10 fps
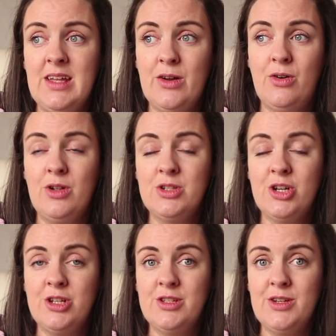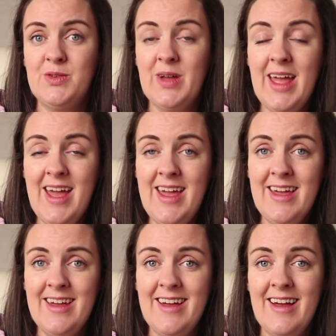it all turned out
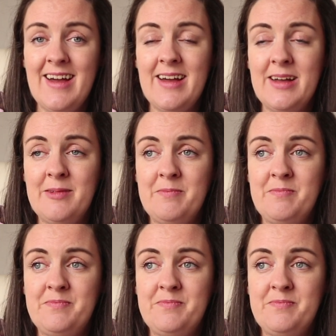okay. I